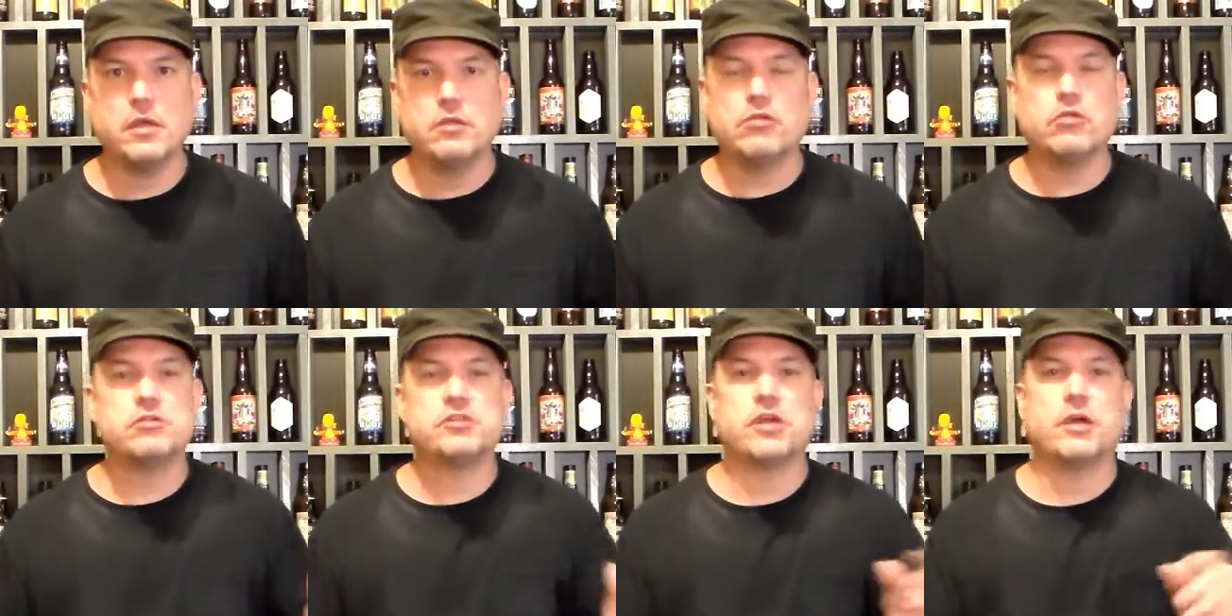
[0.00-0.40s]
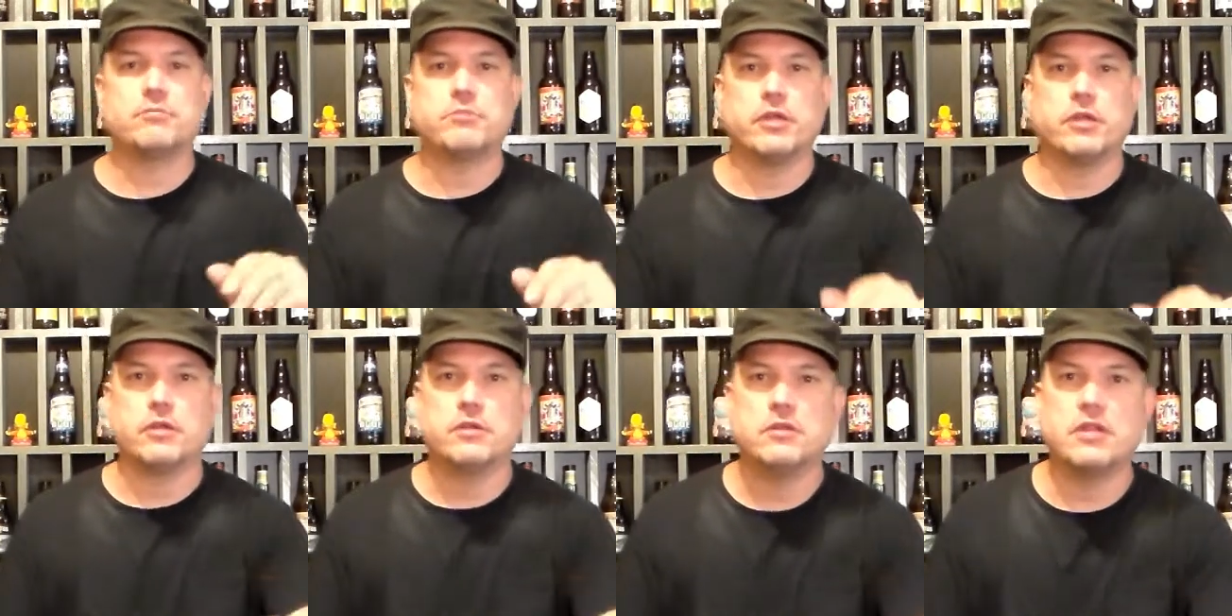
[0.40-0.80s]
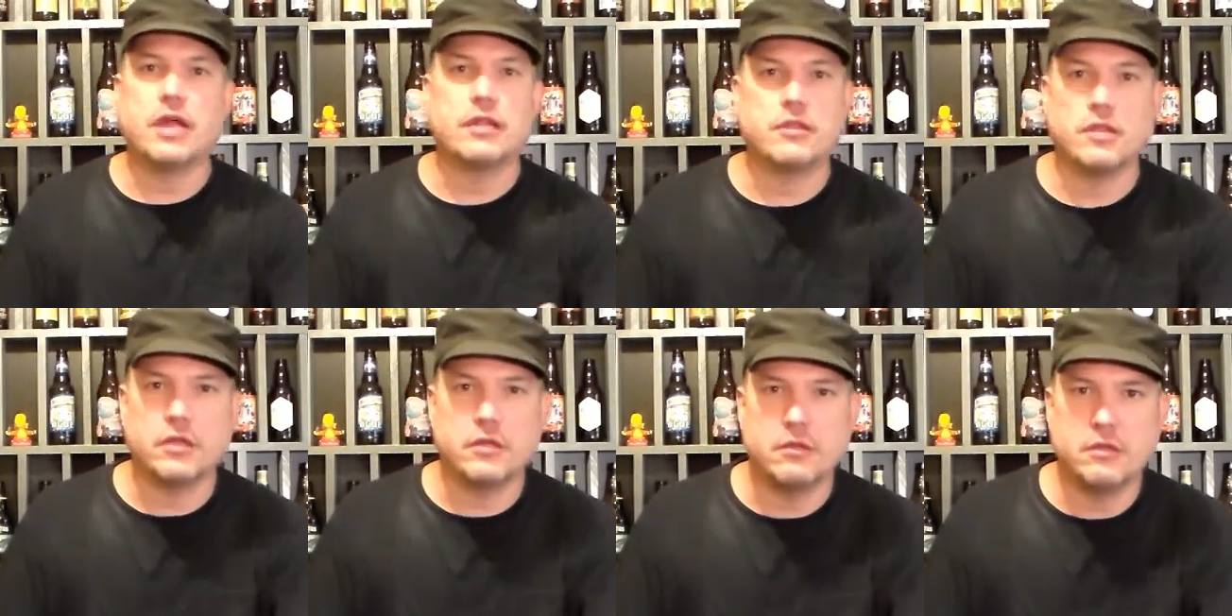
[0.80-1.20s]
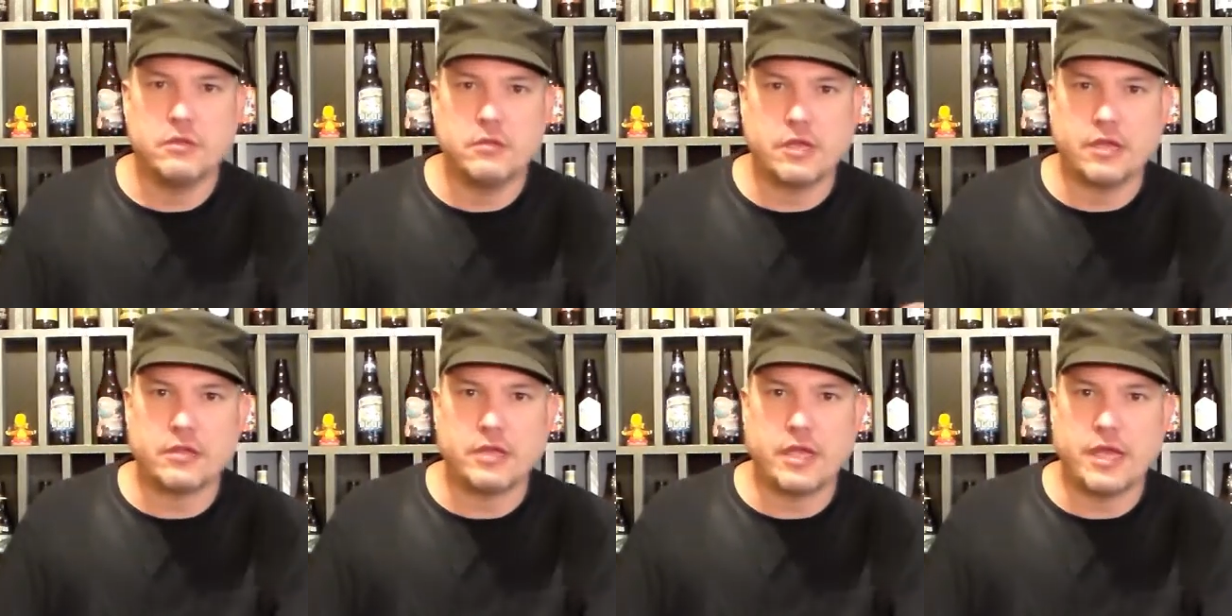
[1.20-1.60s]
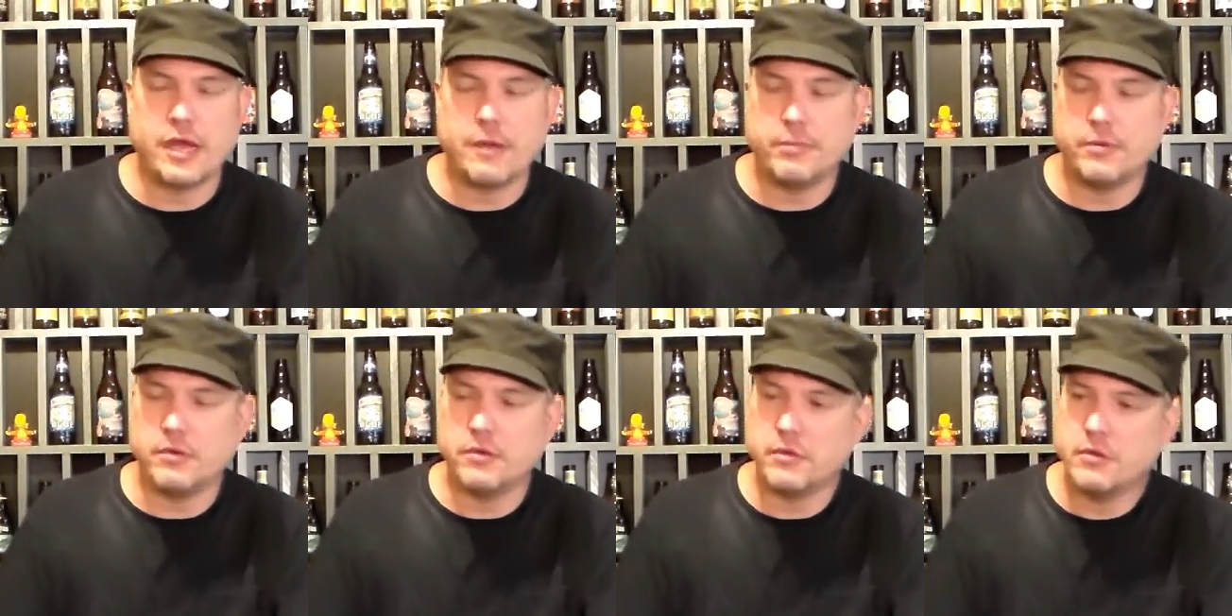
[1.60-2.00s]
do something. Nothing
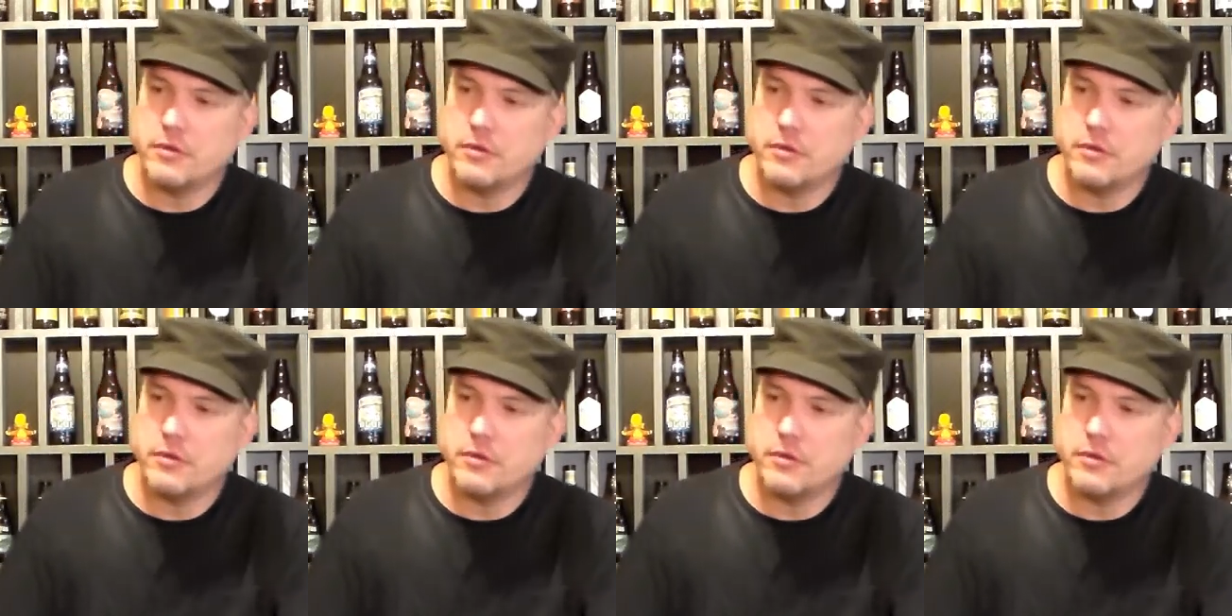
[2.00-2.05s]
happened.